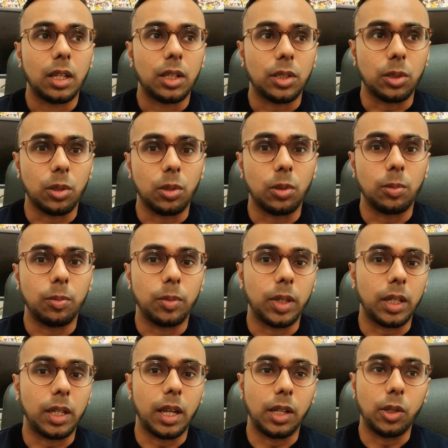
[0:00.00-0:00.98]
So
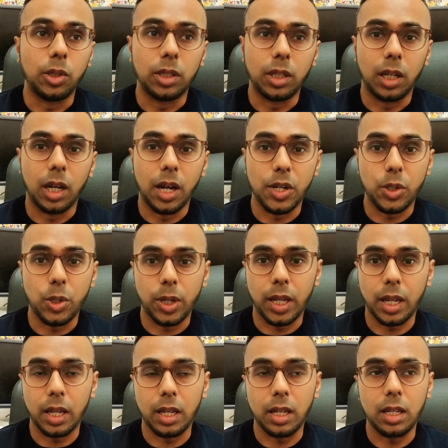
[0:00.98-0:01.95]
again, using
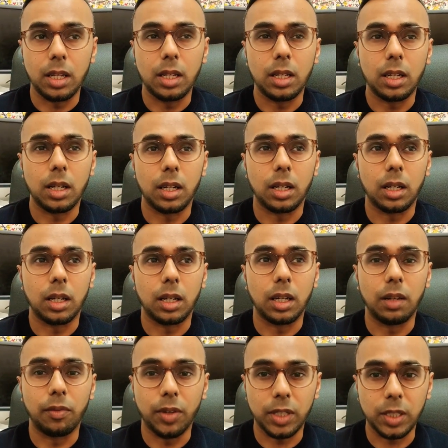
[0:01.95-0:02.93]
100k
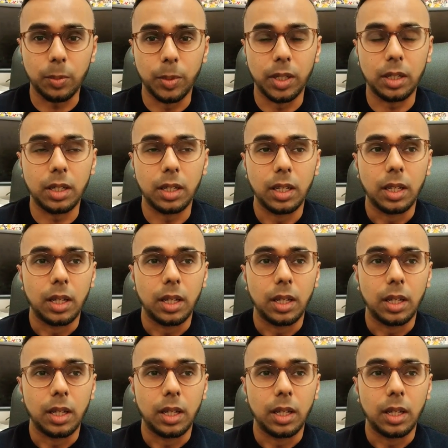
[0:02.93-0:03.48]
investment,